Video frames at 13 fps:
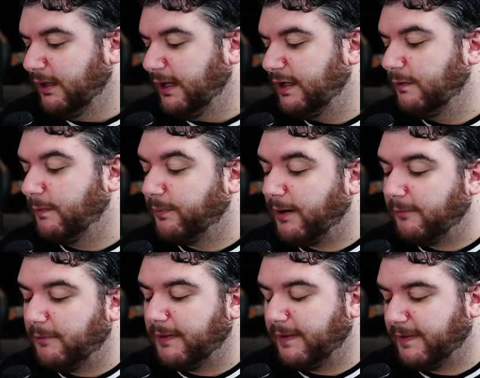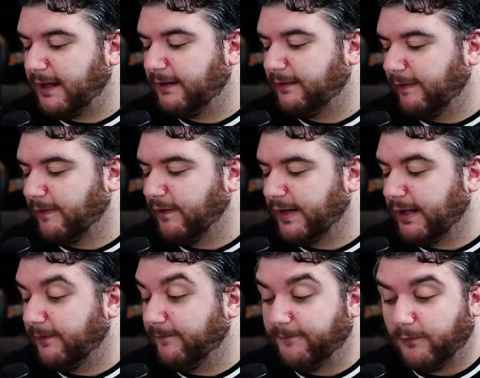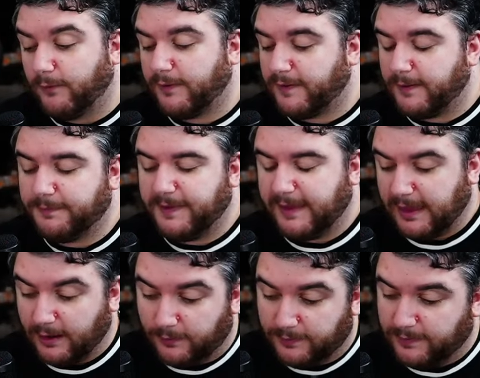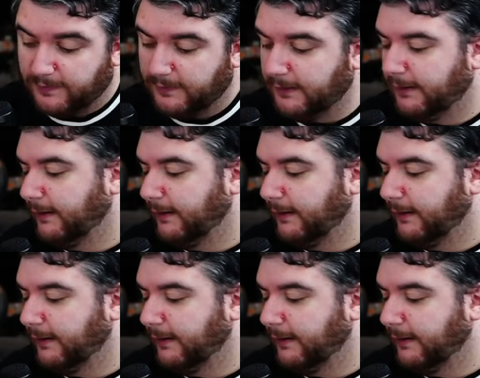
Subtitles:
and you would probably side this card out for something else.